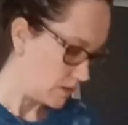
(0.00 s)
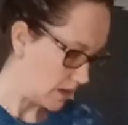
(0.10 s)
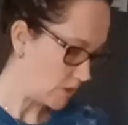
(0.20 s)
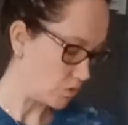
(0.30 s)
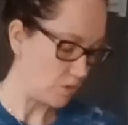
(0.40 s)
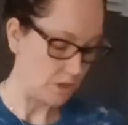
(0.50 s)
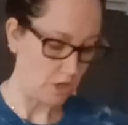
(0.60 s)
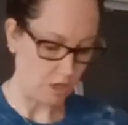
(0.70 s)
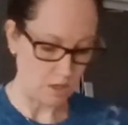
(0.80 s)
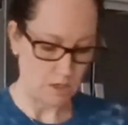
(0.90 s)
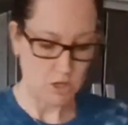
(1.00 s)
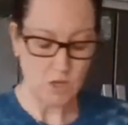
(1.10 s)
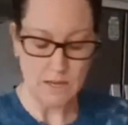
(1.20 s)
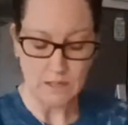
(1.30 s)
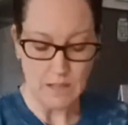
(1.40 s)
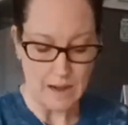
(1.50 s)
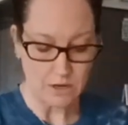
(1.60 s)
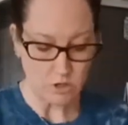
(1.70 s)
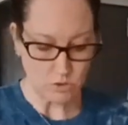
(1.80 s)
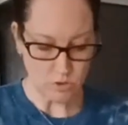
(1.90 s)
it's really good. You get a lot
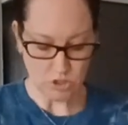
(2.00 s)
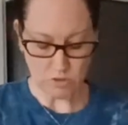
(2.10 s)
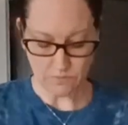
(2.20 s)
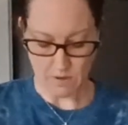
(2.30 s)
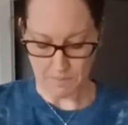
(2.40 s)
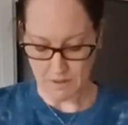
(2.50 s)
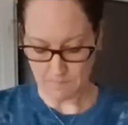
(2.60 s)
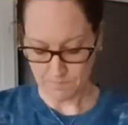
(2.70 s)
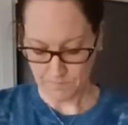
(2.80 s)
of nutrition from it,